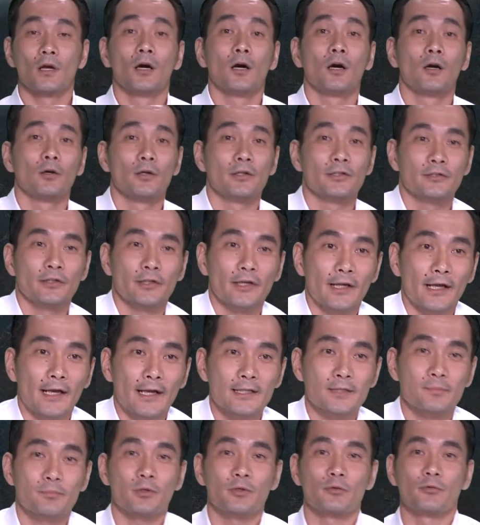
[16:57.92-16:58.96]
Oh, is there an
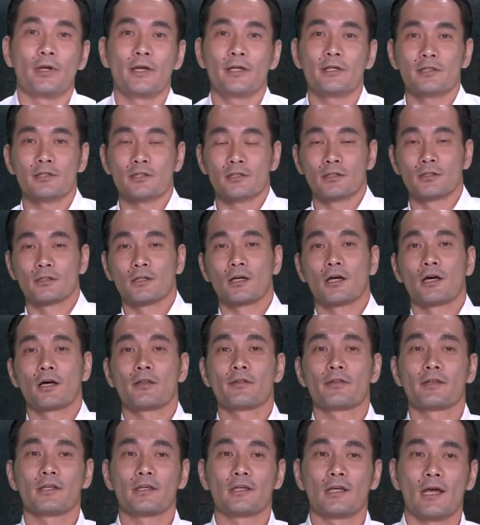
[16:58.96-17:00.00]
expiration on
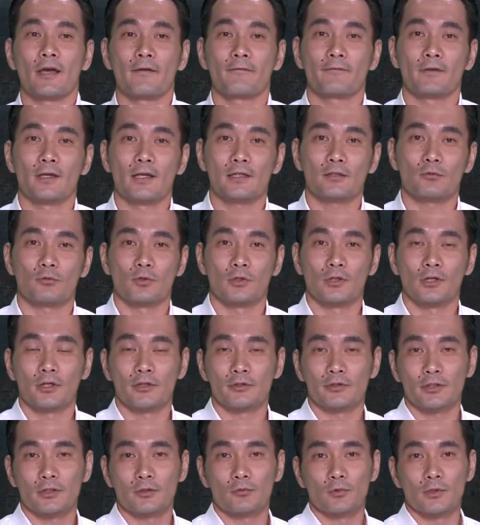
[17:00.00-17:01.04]
the
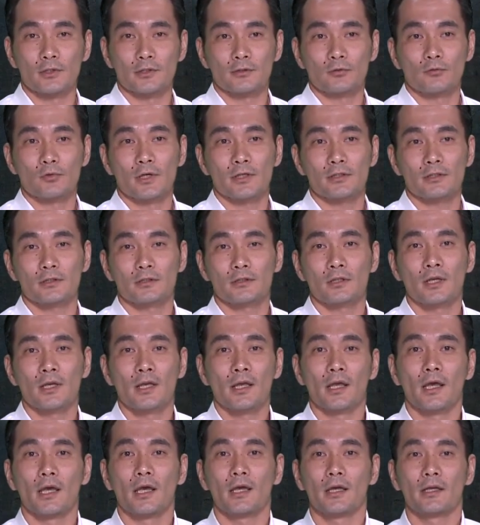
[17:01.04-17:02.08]
FS100 was the question.
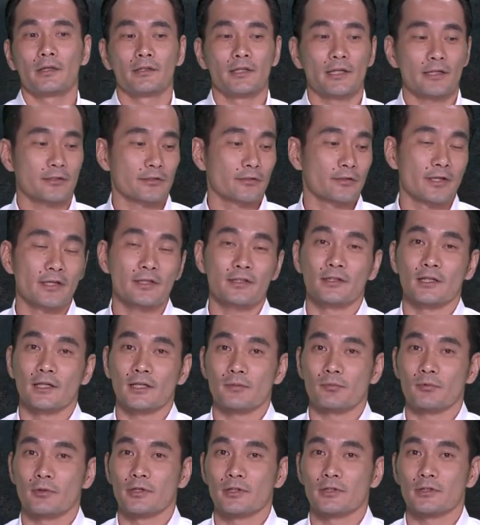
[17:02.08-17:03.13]
And yes, there is an
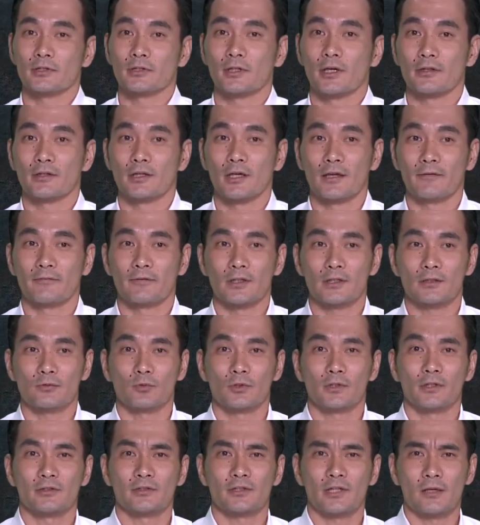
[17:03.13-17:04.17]
expiration on the FS100.